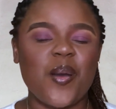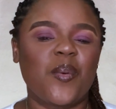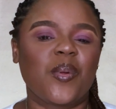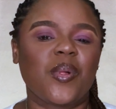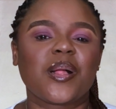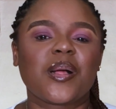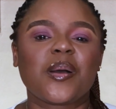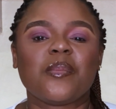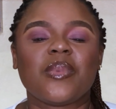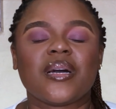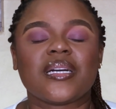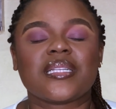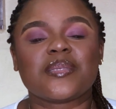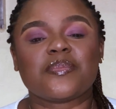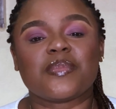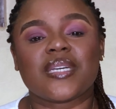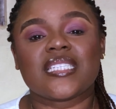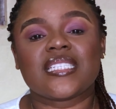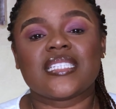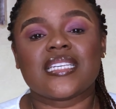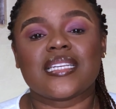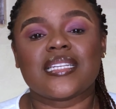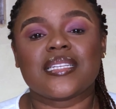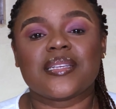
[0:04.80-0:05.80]
Welcome back to
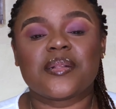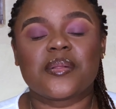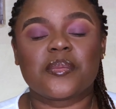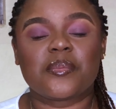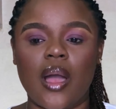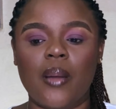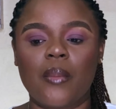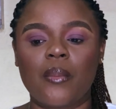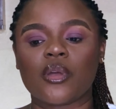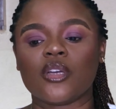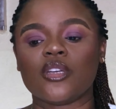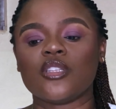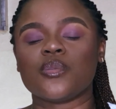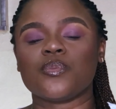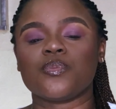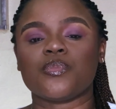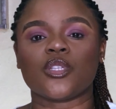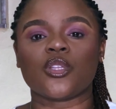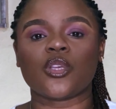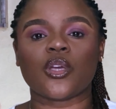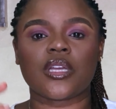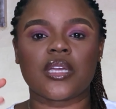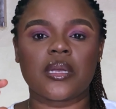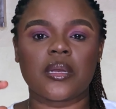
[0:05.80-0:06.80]
my channel. I'm going to
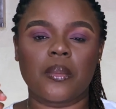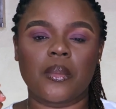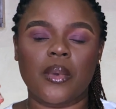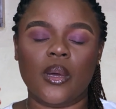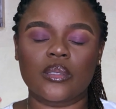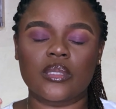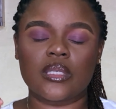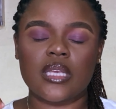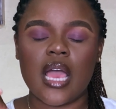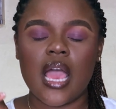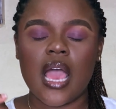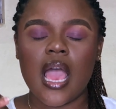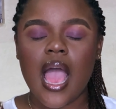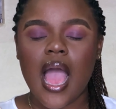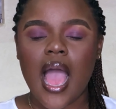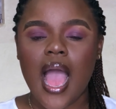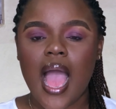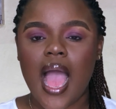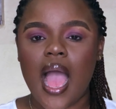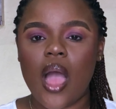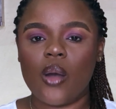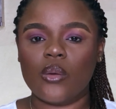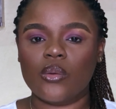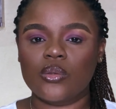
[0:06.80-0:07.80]
be talking about
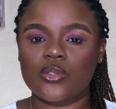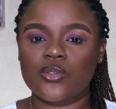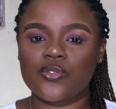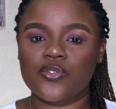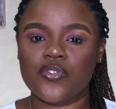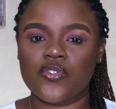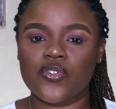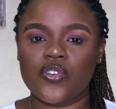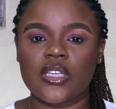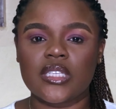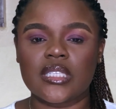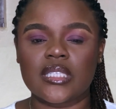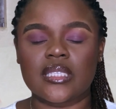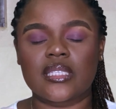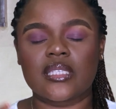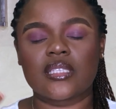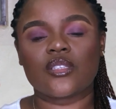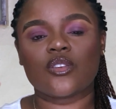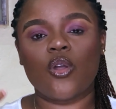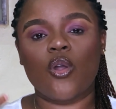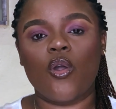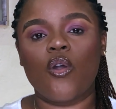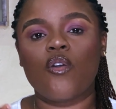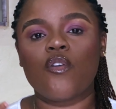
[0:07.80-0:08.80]
how to fix
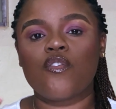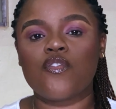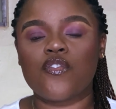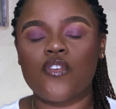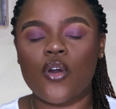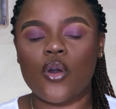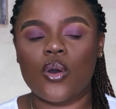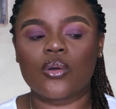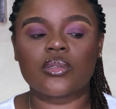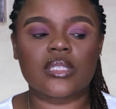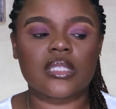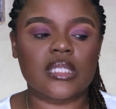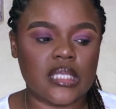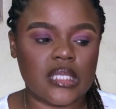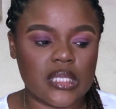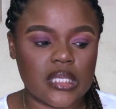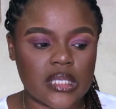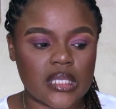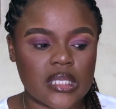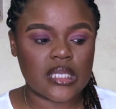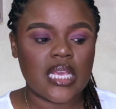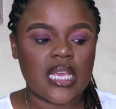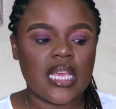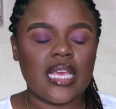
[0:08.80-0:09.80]
your
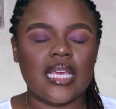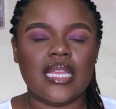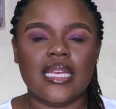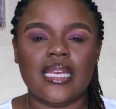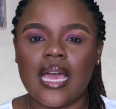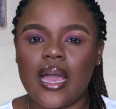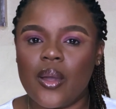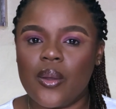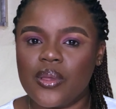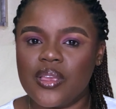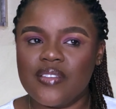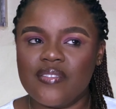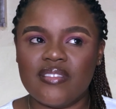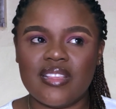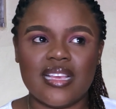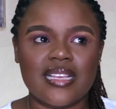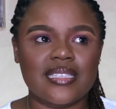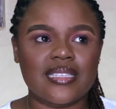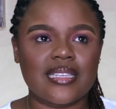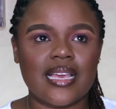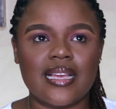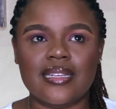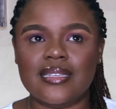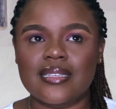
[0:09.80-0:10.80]
falsies. Now, if
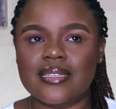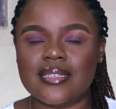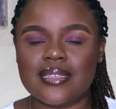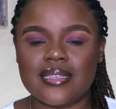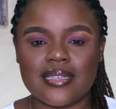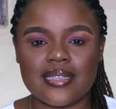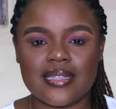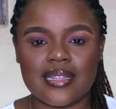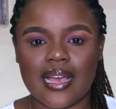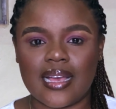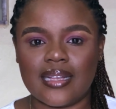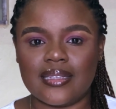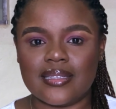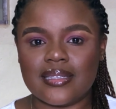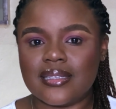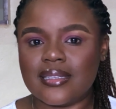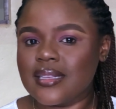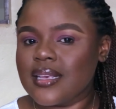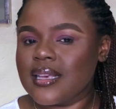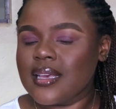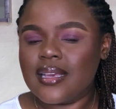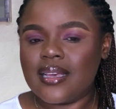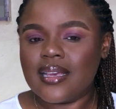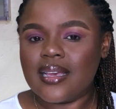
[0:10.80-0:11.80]
there's anything that
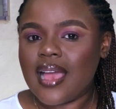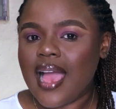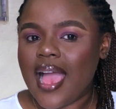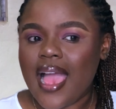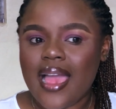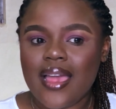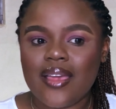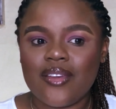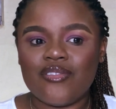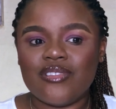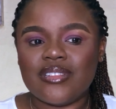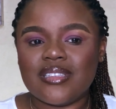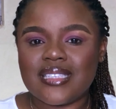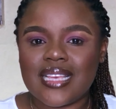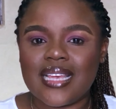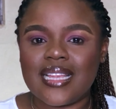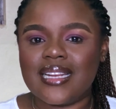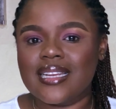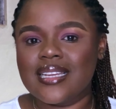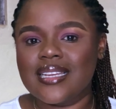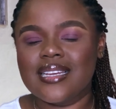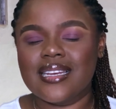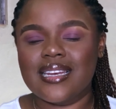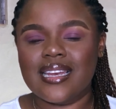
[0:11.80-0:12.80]
I
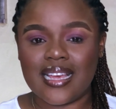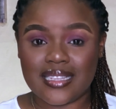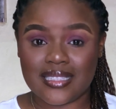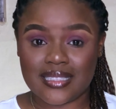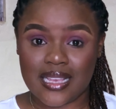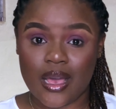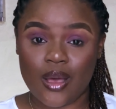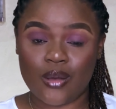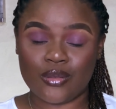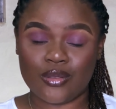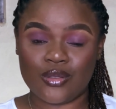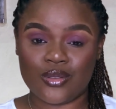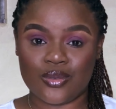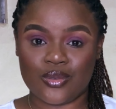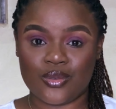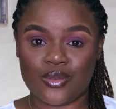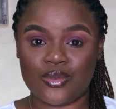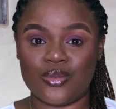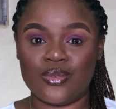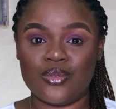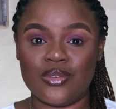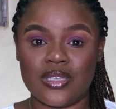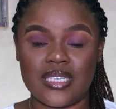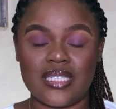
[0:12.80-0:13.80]
recently learned how to
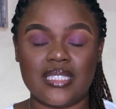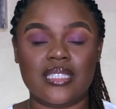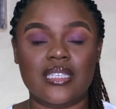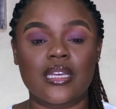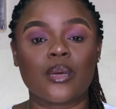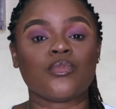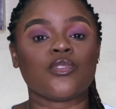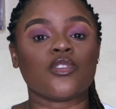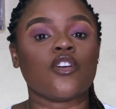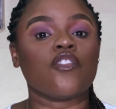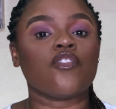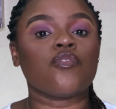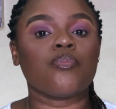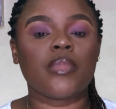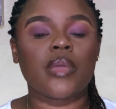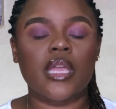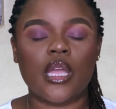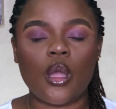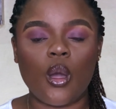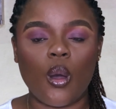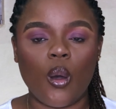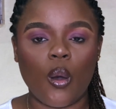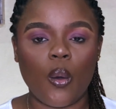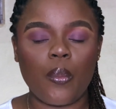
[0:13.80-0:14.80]
do in terms of
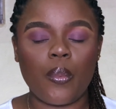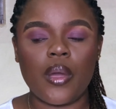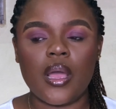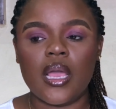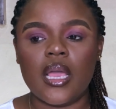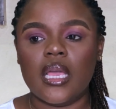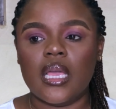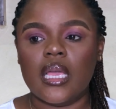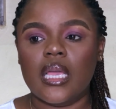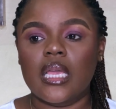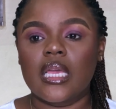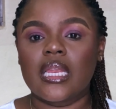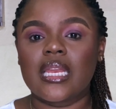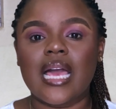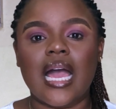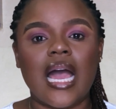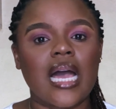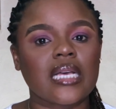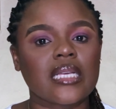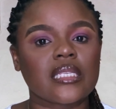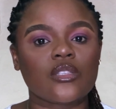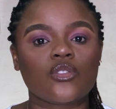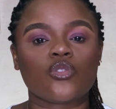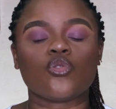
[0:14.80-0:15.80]
makeup, it
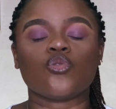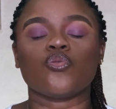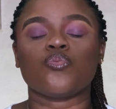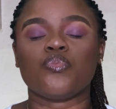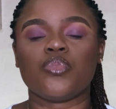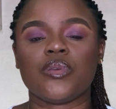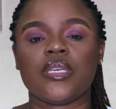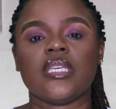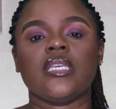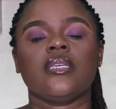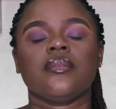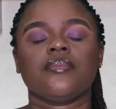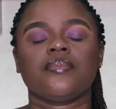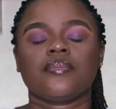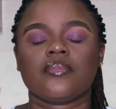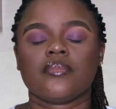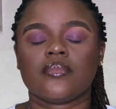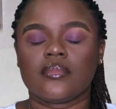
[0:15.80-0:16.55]
has to be